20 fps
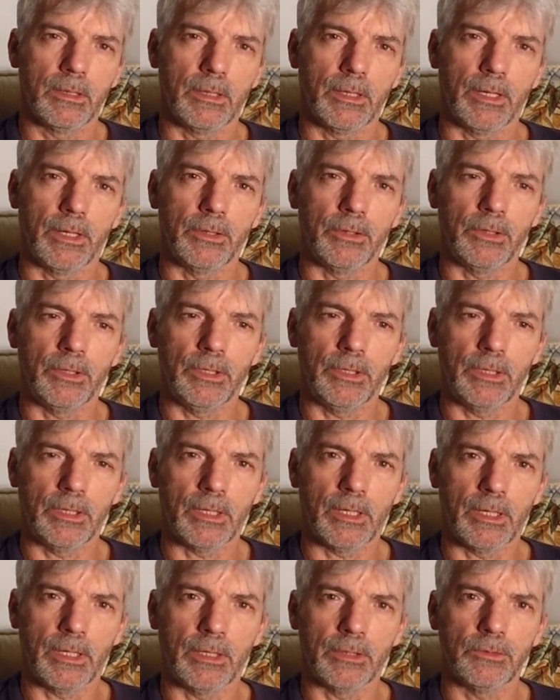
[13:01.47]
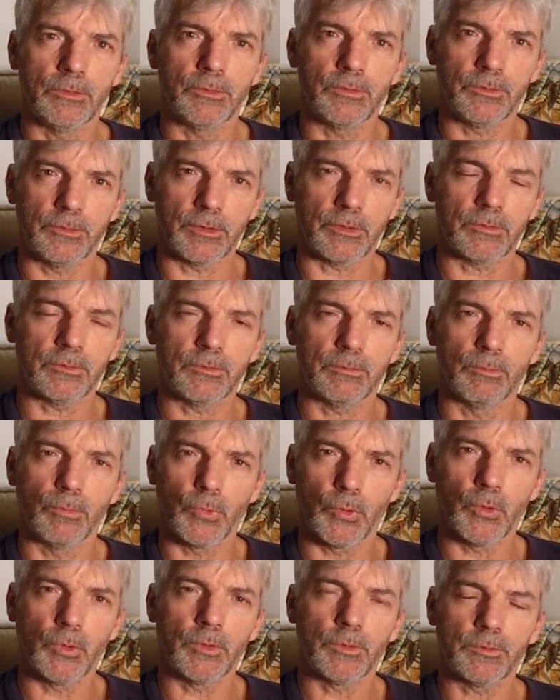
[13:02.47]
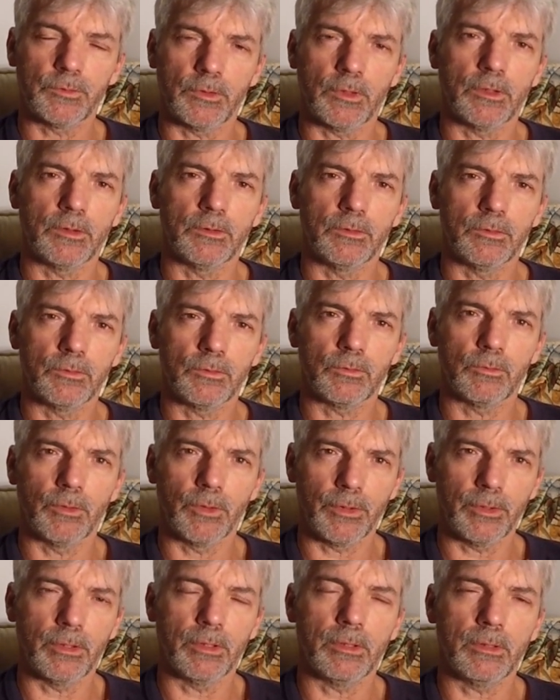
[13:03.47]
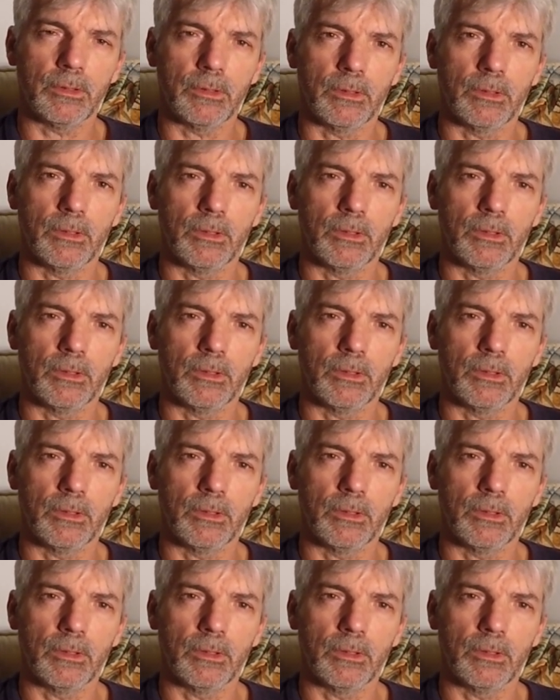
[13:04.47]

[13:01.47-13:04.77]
and he had six more sons with her.